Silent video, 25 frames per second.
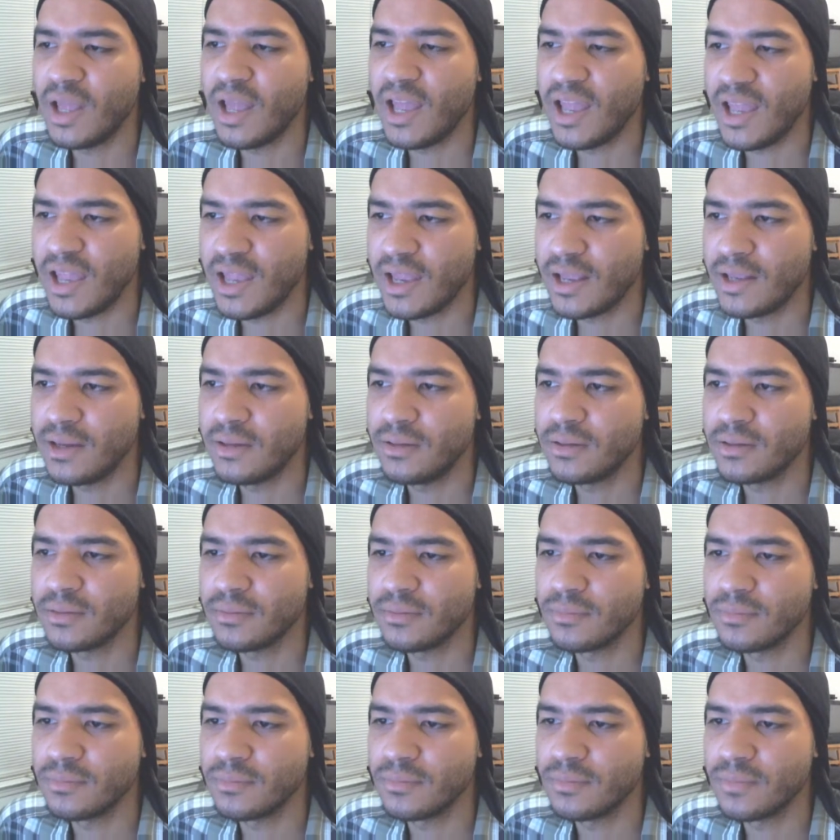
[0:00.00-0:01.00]
And
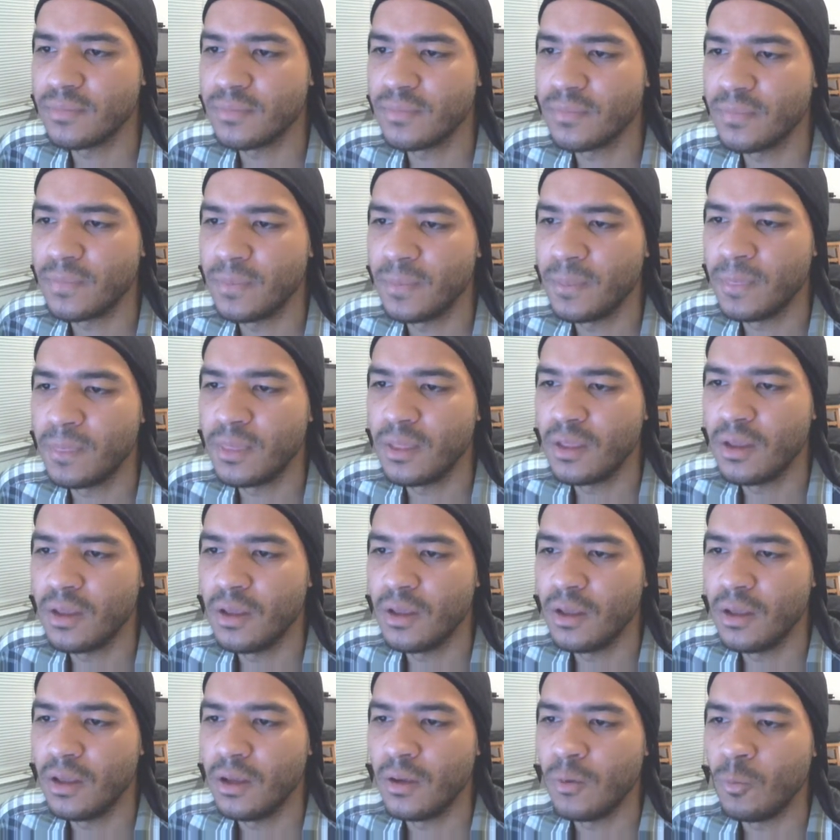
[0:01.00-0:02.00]

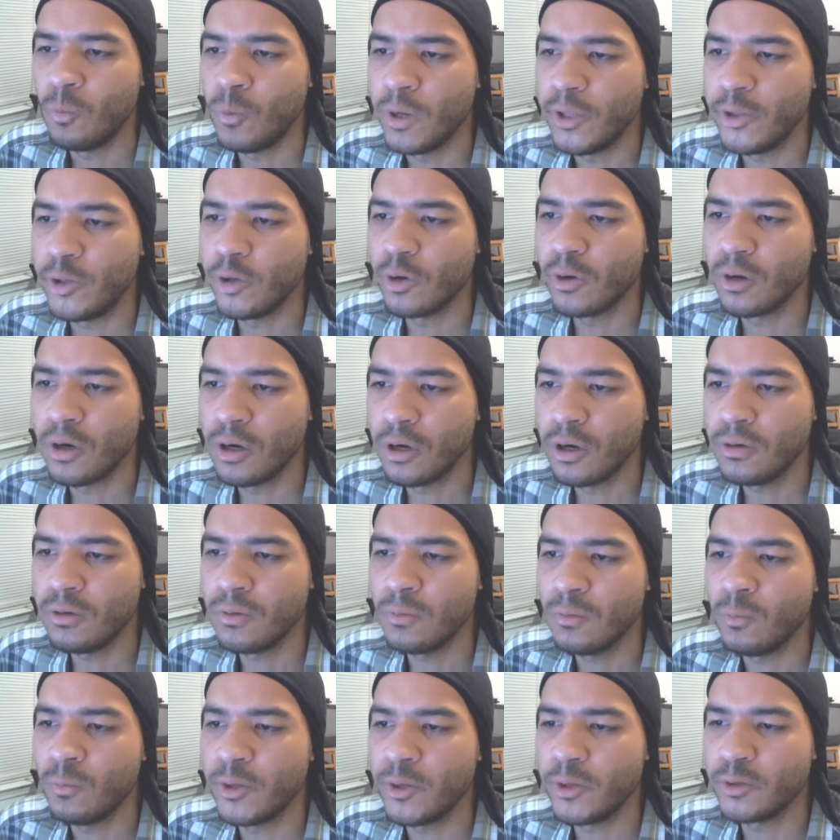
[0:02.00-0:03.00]
when you're
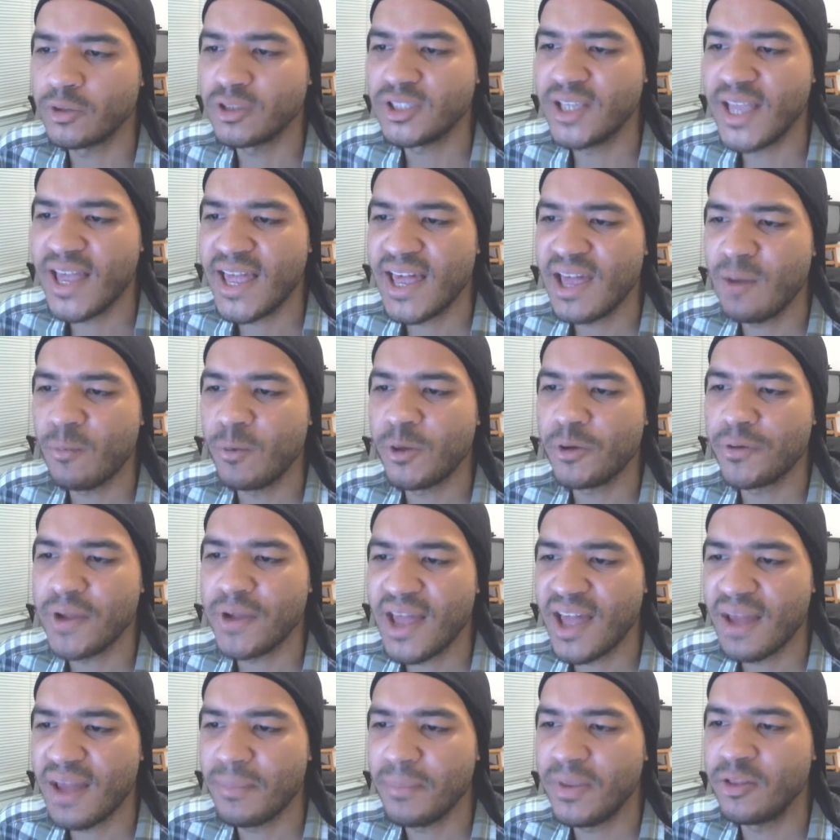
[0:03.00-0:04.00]
hurt, when you're sad, when you're
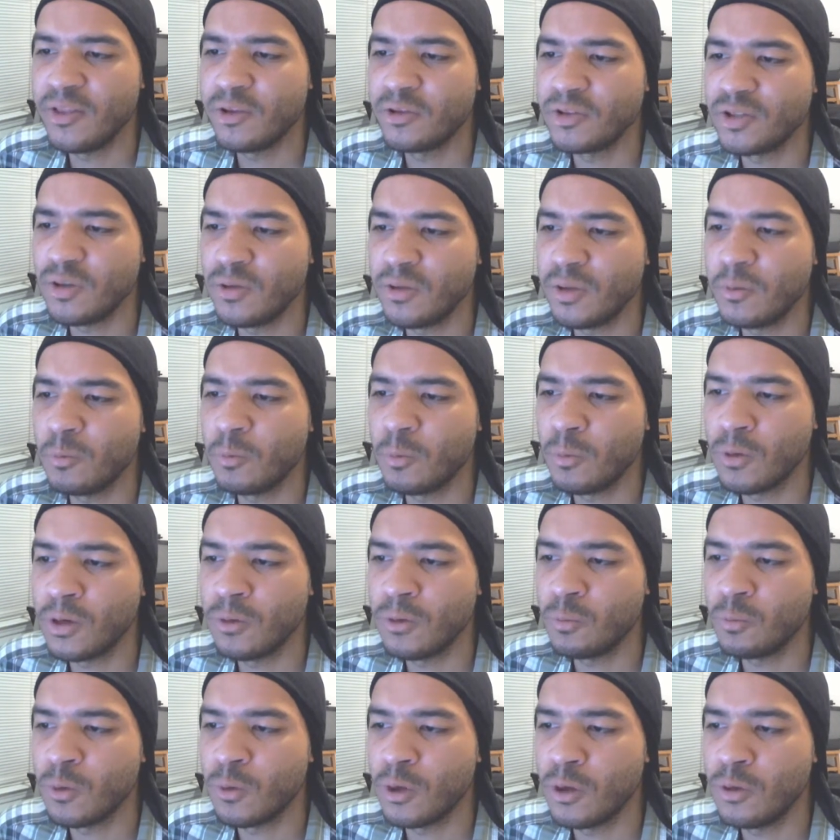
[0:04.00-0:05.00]
happy, there's only
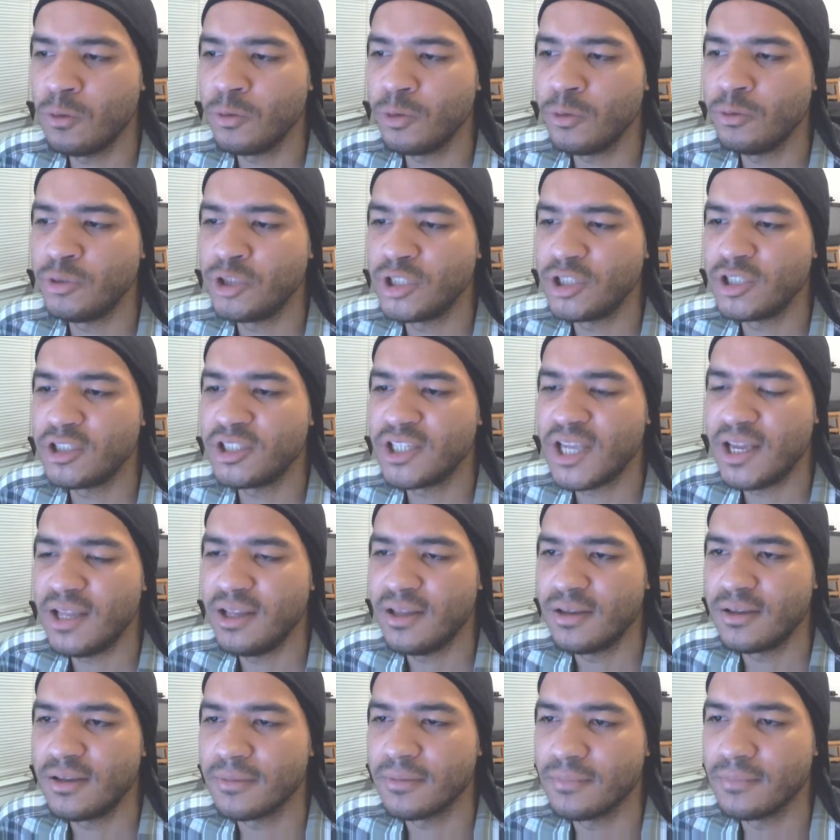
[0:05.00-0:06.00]
one road you should
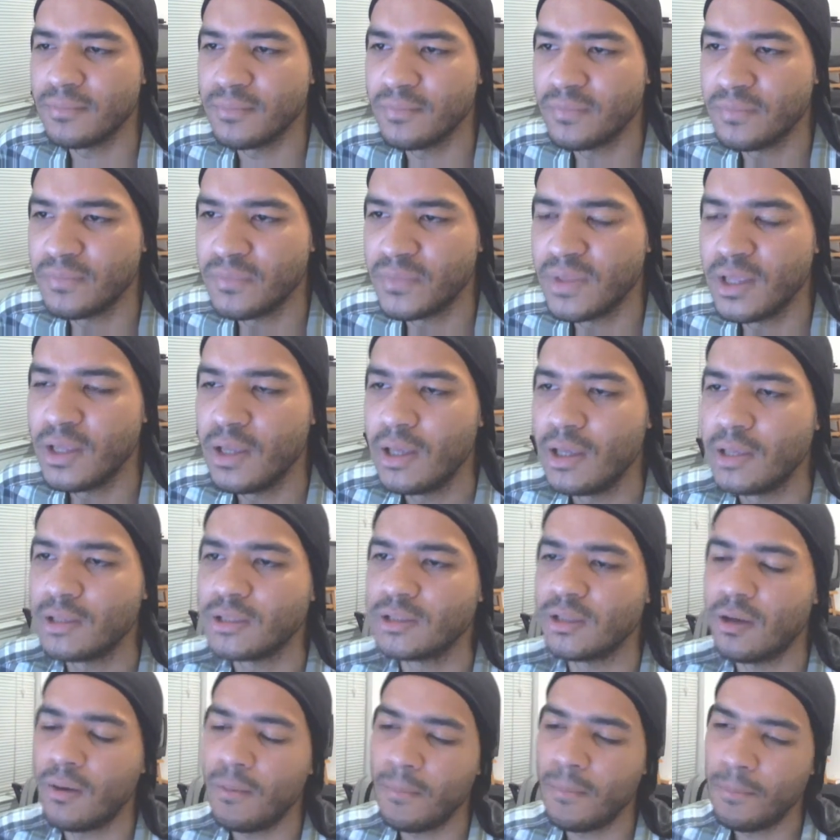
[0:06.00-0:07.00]
take.
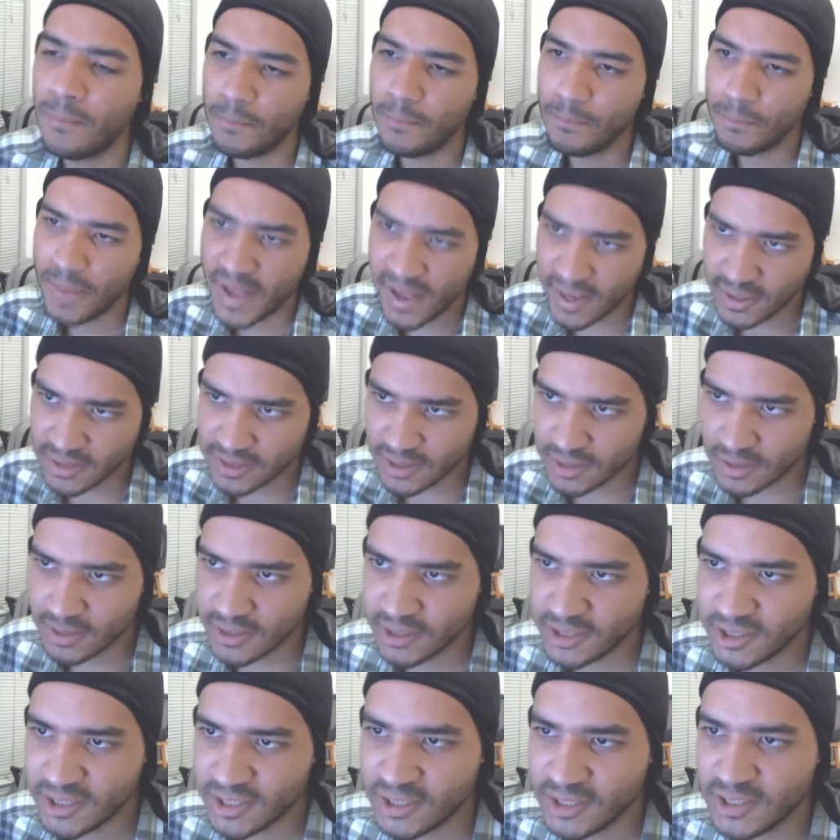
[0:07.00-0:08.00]
So
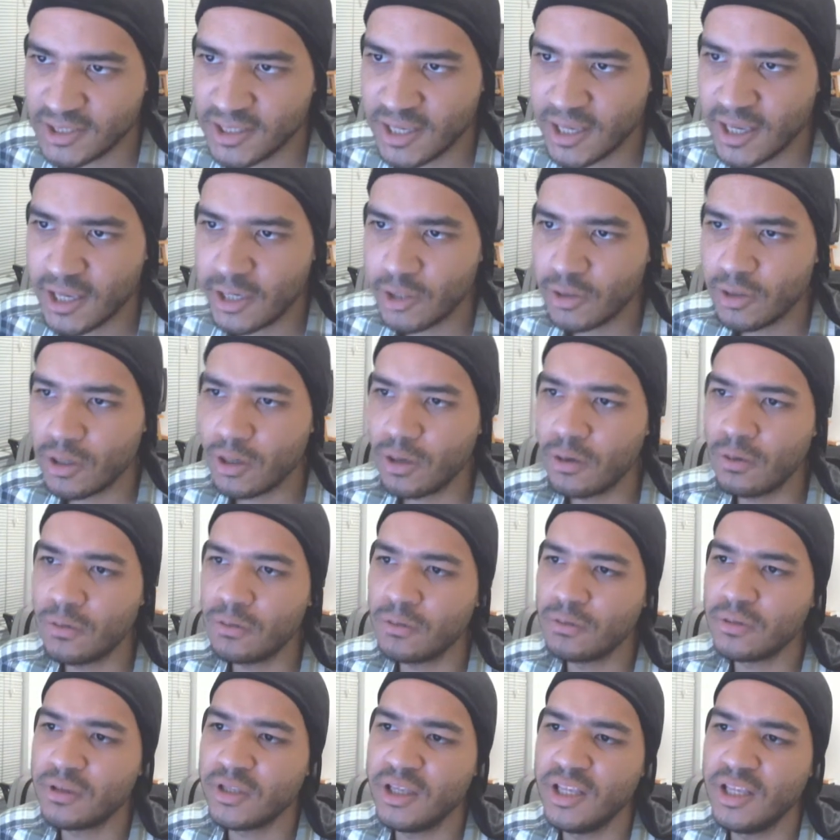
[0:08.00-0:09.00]
basically she's saying, you
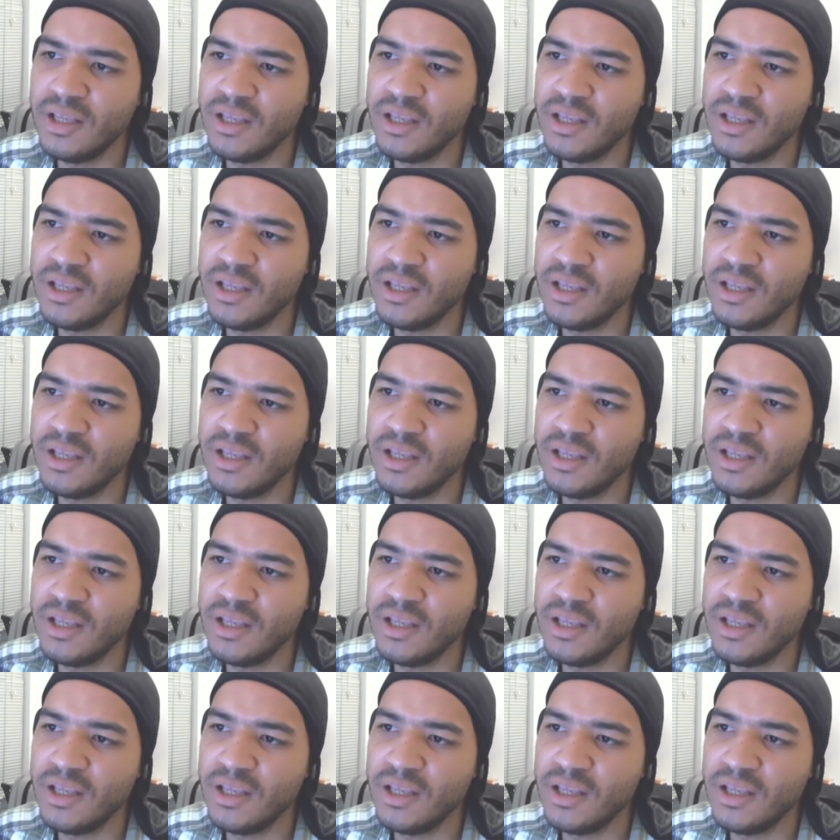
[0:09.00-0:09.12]
know,